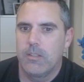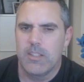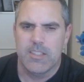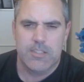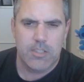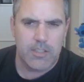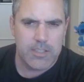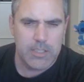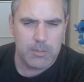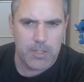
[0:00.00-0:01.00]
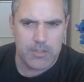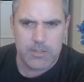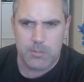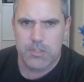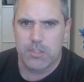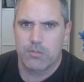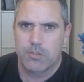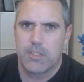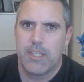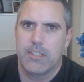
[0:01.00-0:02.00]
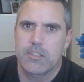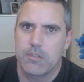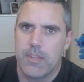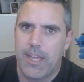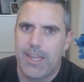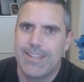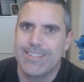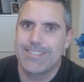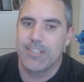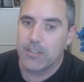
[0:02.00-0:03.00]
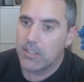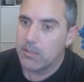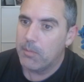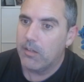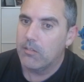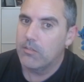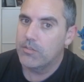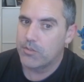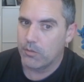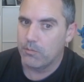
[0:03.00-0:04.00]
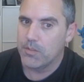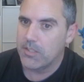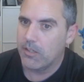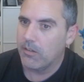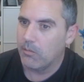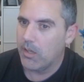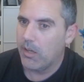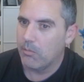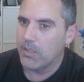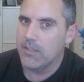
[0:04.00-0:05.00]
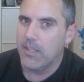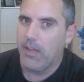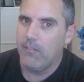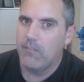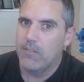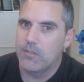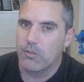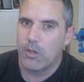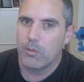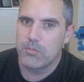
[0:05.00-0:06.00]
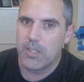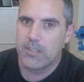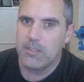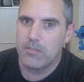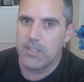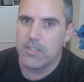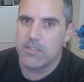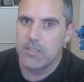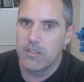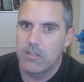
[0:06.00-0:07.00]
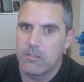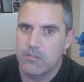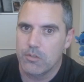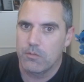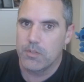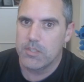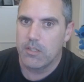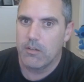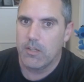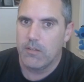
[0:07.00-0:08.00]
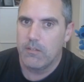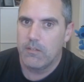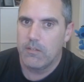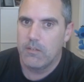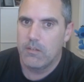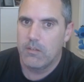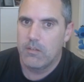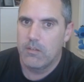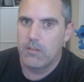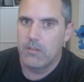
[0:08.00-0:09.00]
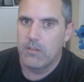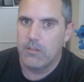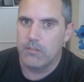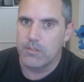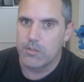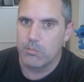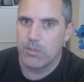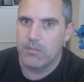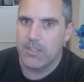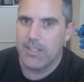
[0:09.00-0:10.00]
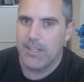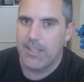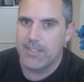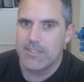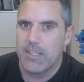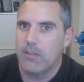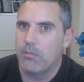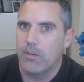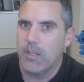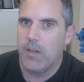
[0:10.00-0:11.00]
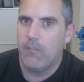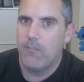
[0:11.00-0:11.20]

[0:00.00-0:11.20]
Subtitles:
And it's talking about some cylindrical can, so that is talking about surface area when I read that. So our objective is surface area. I'll just abbreviate it, SA for now.